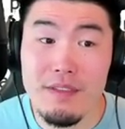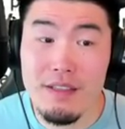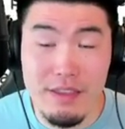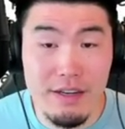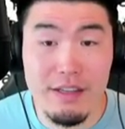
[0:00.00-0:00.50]

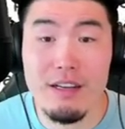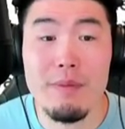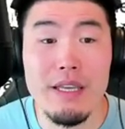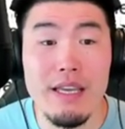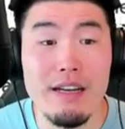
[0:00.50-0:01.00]
they're gonna
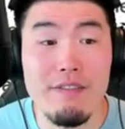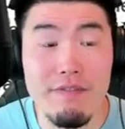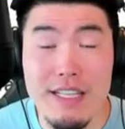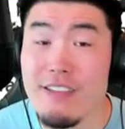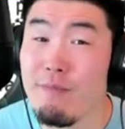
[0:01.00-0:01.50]
be a
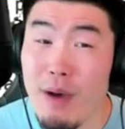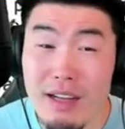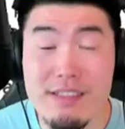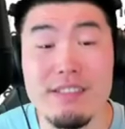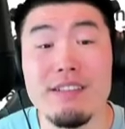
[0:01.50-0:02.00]
defensive
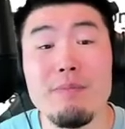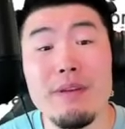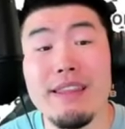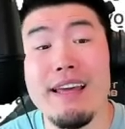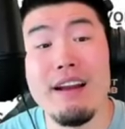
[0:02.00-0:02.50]
monster.
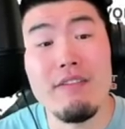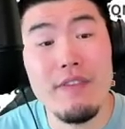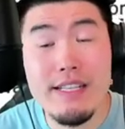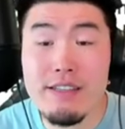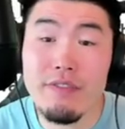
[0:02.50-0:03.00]
But then
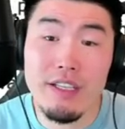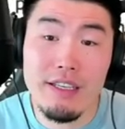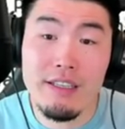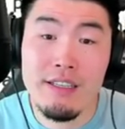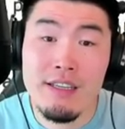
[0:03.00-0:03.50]

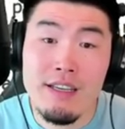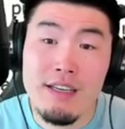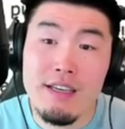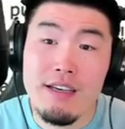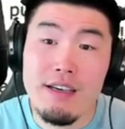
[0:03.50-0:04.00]
offensively,
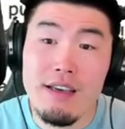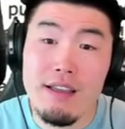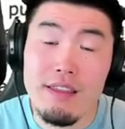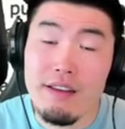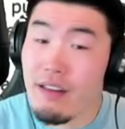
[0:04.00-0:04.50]

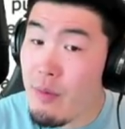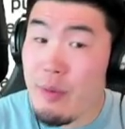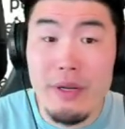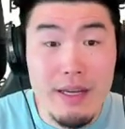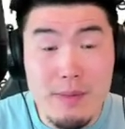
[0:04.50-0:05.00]
they're gonna be
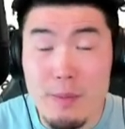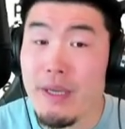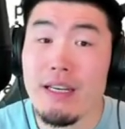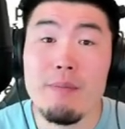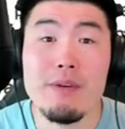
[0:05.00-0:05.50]
putting up some
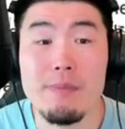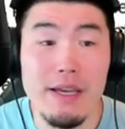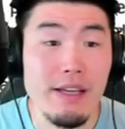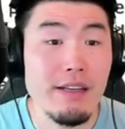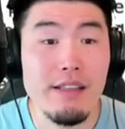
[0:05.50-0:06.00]
big numbers,
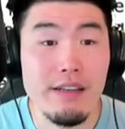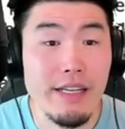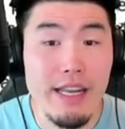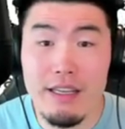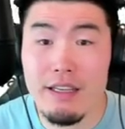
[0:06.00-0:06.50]
man. They're
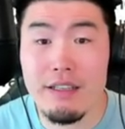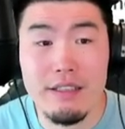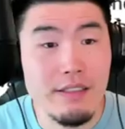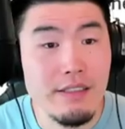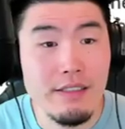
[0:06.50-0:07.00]

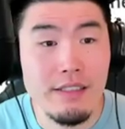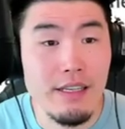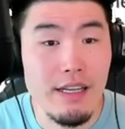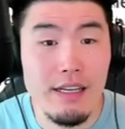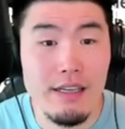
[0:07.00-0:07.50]
getting
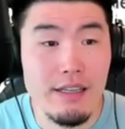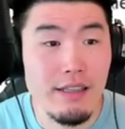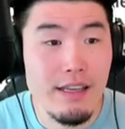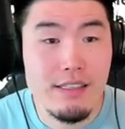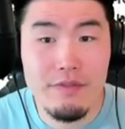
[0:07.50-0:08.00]
uh,
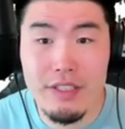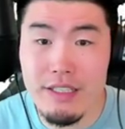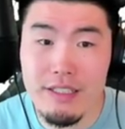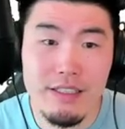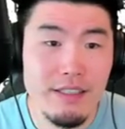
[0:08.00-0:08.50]

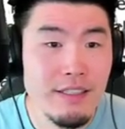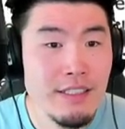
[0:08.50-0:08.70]
collectively